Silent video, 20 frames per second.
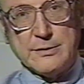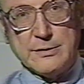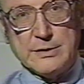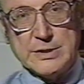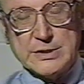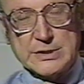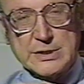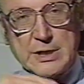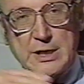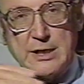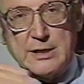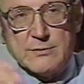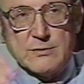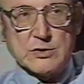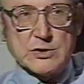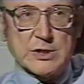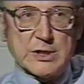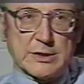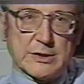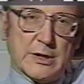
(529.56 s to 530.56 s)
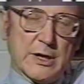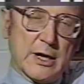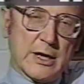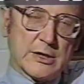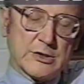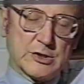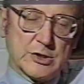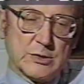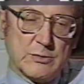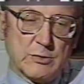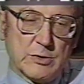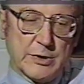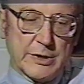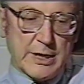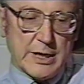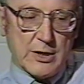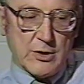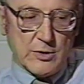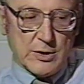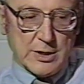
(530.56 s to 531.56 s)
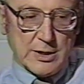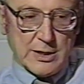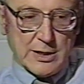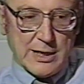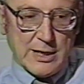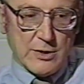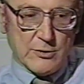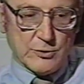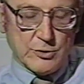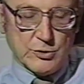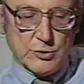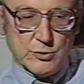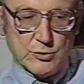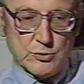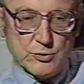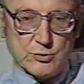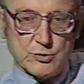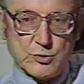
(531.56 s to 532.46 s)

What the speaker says: this kind of a technology will now allow you